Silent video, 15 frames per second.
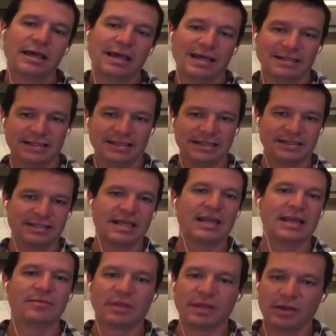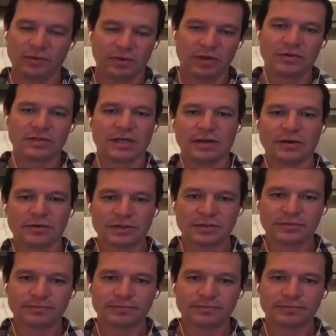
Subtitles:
Is it the same thing with hotels?